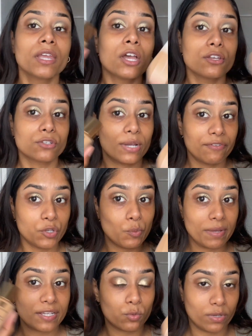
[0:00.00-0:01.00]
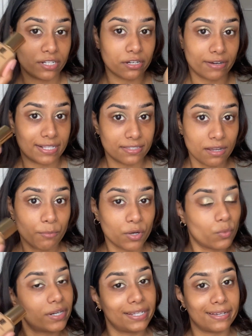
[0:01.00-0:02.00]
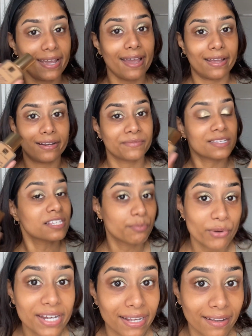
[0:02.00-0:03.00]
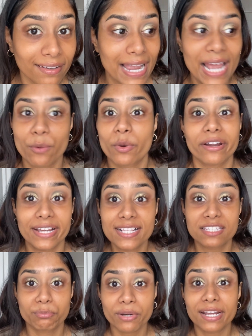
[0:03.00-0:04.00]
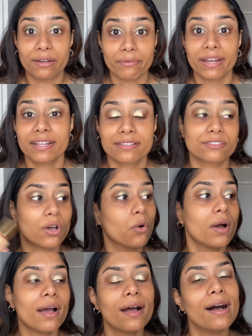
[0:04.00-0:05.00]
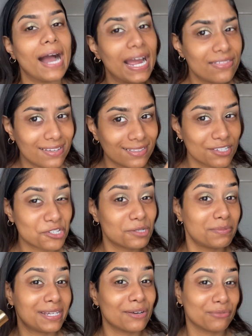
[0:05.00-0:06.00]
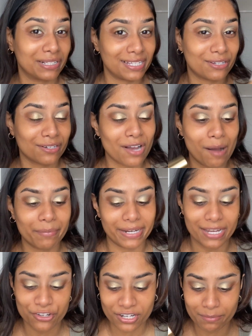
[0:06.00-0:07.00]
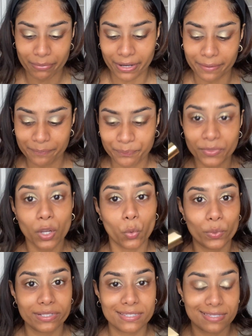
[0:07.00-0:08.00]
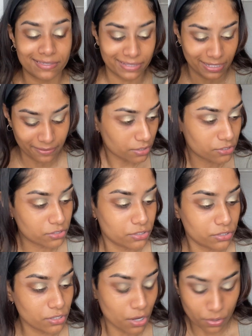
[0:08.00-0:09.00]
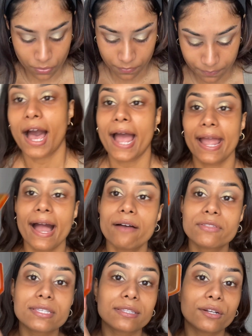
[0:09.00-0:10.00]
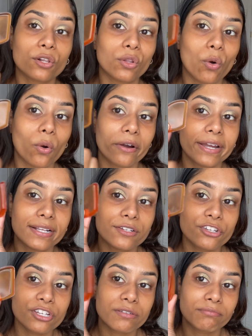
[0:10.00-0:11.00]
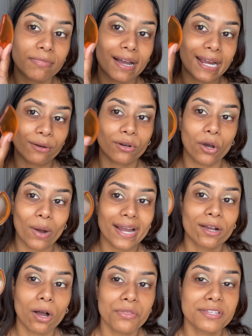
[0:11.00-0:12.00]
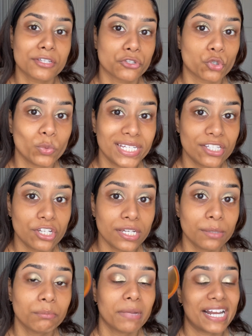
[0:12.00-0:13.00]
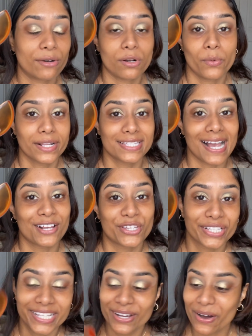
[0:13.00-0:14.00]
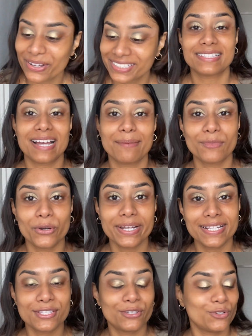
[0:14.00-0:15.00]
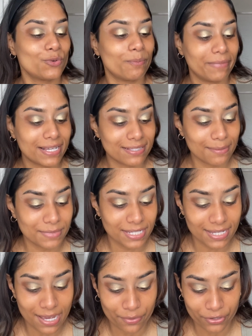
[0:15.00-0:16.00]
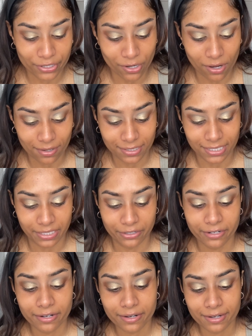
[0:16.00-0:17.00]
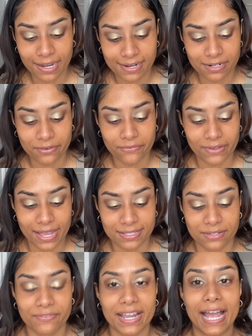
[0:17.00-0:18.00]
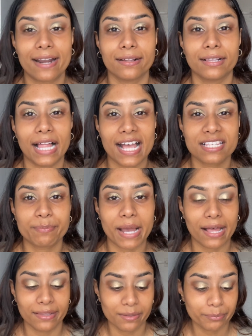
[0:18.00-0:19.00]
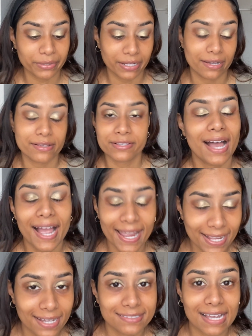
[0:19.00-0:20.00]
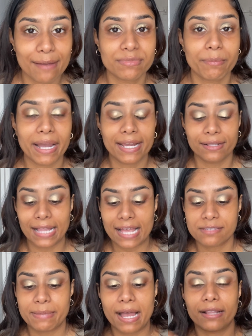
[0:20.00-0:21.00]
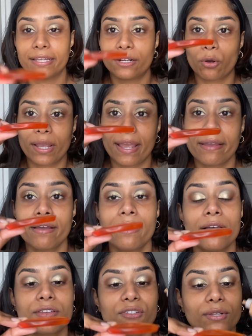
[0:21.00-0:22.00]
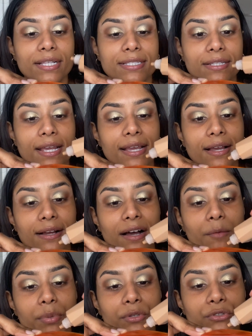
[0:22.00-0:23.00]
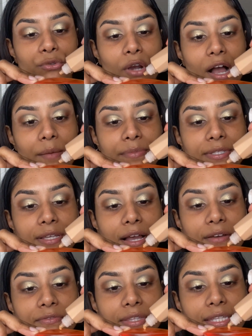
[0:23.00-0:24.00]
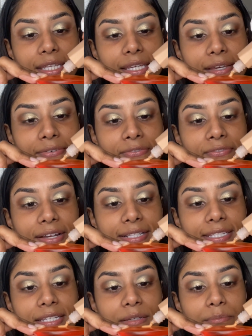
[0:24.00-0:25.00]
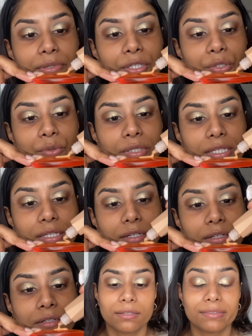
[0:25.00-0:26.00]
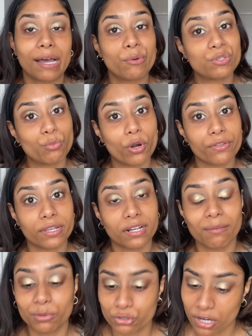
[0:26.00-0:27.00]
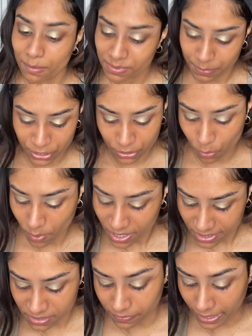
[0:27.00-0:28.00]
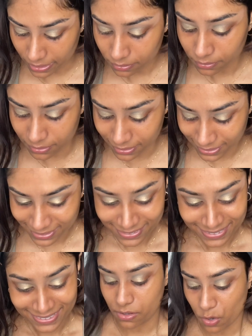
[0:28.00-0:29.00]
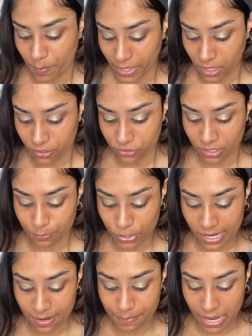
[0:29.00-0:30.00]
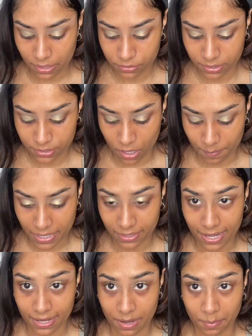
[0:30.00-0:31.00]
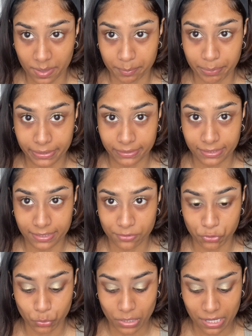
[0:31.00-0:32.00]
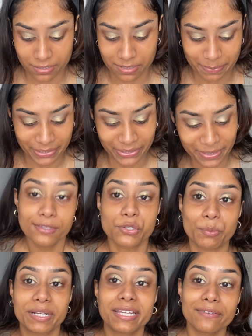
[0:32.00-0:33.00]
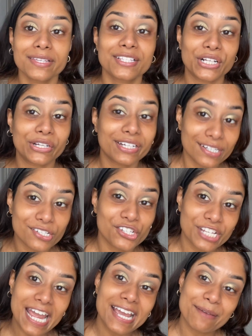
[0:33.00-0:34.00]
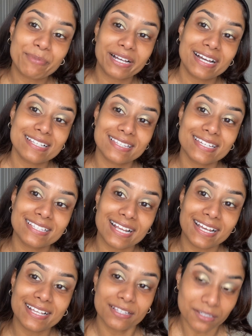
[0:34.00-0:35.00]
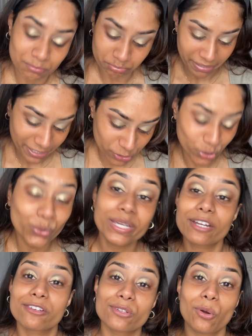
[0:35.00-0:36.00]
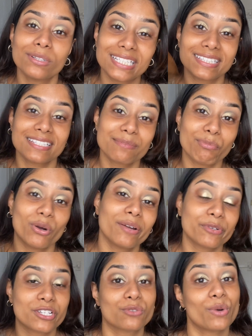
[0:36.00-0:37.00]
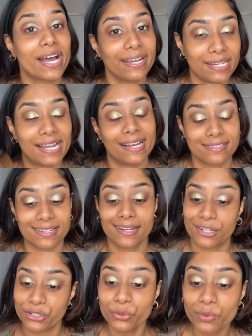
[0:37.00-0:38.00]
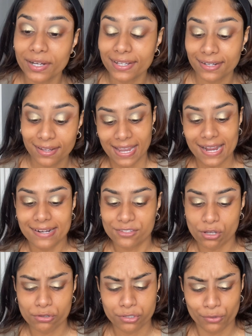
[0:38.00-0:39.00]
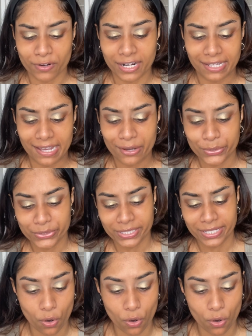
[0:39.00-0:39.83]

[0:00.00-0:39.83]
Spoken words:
So if you mix winter and summer, what do you get? Spring. And we're in spring, right? So I think this should be a really good combination, but we'll see. So I have this little orange I don't know. I call this a squeegee. I don't know what it's actually called. I'm going to mix them together on here, kind of as if I had a glass palette, because I ain't got time to buy a glass palette, okay? So let's take a couple drops of the Fenty Beauty. That was more than a couple drops, but you know what? It's fine. Oh my gosh, I'm trying to balance this on my leg. I'm like, please do not spill. So I'm gonna give this a good shake because this is like 2 years old at this point, which is why I had to get a new one. And it's also running out.